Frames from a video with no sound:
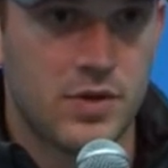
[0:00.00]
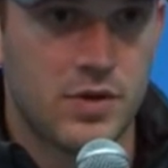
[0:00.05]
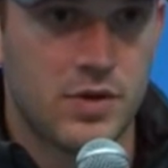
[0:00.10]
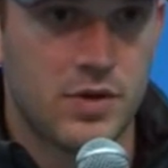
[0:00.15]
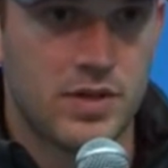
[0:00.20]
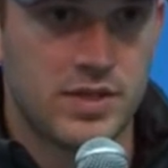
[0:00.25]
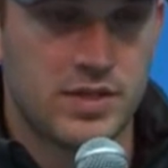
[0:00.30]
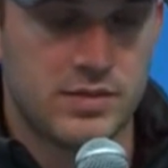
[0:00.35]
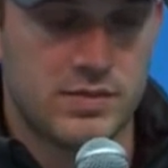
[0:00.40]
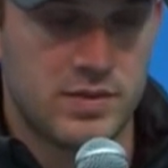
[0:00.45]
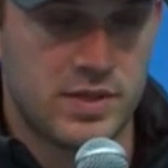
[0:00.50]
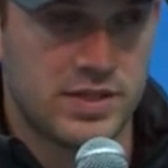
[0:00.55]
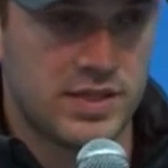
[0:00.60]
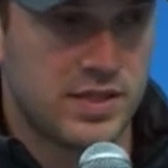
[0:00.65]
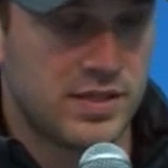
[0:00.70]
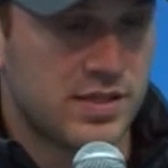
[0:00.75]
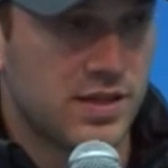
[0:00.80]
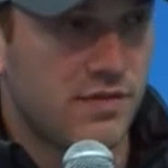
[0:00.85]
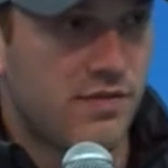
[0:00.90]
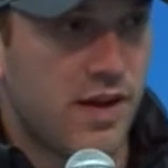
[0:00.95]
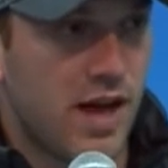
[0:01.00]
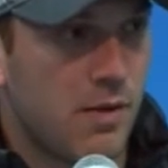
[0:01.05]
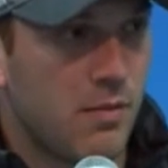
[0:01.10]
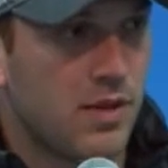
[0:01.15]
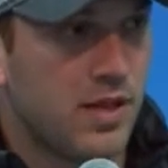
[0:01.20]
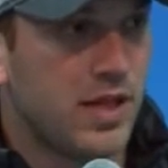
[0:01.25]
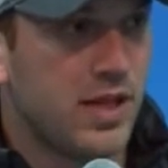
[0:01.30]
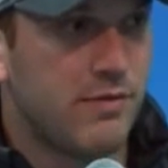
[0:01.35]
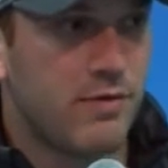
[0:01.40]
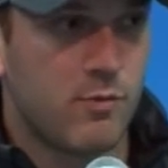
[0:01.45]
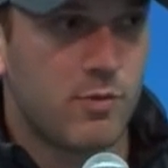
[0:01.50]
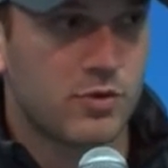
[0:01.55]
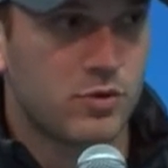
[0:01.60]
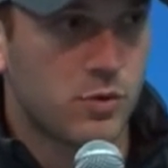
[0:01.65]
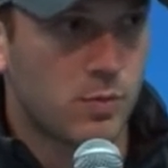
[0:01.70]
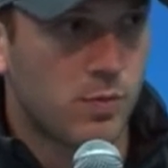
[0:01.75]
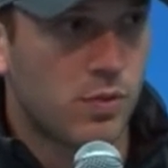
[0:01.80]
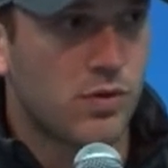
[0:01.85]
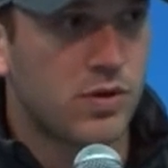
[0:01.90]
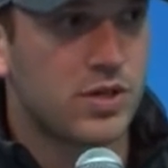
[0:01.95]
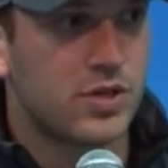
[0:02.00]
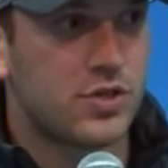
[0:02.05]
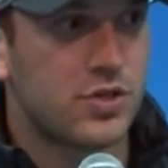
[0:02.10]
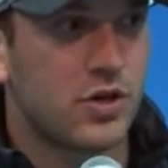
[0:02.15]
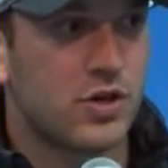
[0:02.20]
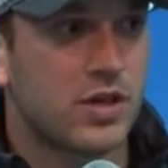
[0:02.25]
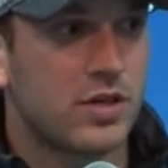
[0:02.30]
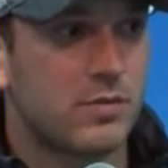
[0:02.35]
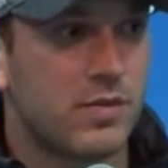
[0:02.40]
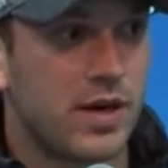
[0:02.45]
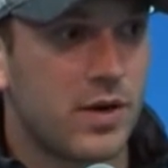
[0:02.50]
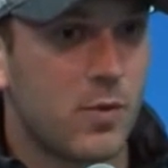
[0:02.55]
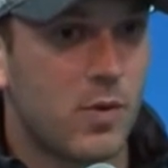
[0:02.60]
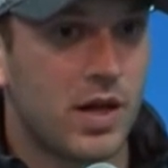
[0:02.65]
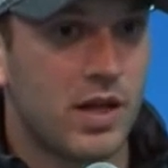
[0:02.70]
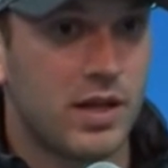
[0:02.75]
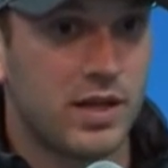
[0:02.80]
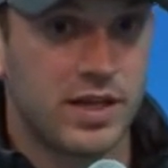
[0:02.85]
know, is a family. Everyone supports each other very well.